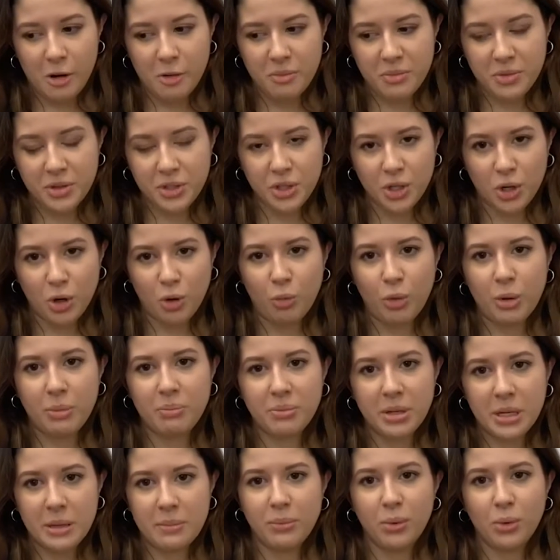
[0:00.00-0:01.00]
So when
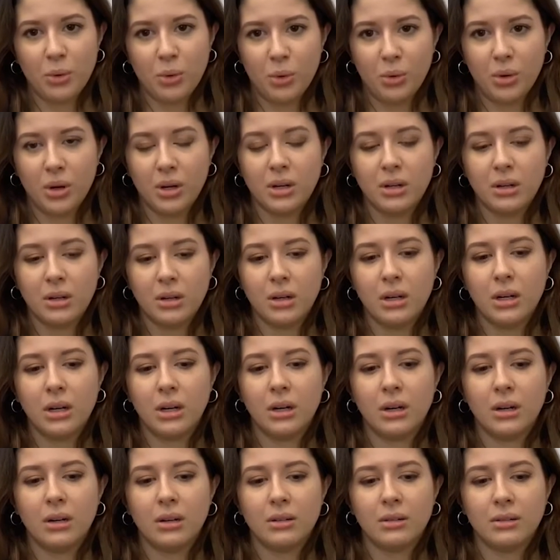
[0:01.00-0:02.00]
people
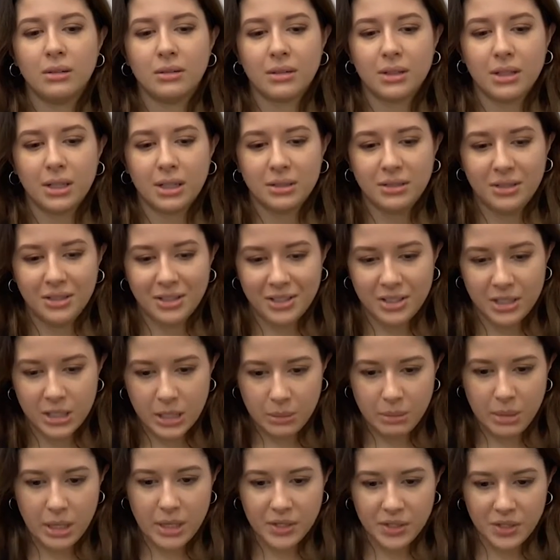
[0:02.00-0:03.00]

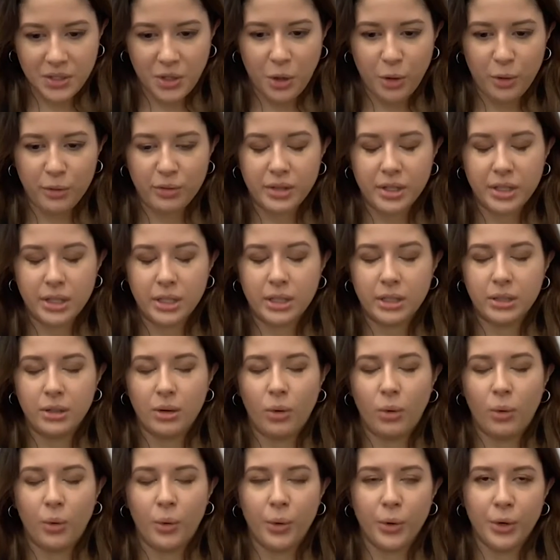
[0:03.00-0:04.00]
dismiss
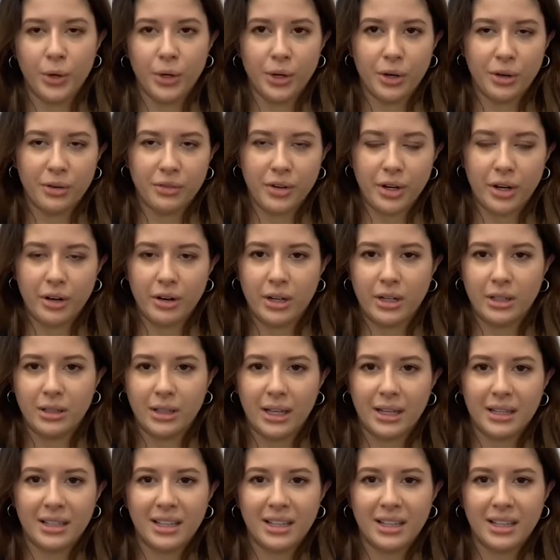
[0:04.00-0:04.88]
COVID or are very